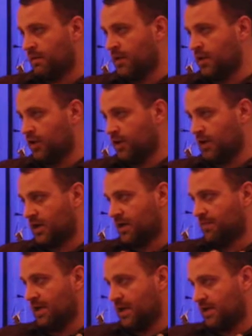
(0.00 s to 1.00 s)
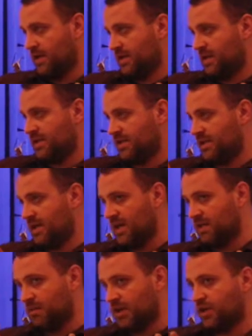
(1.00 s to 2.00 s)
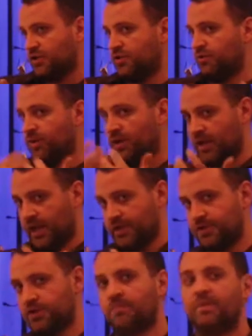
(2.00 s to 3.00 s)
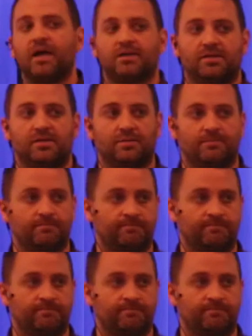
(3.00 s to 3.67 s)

then you're going to come into this thing because you realize you're a mess.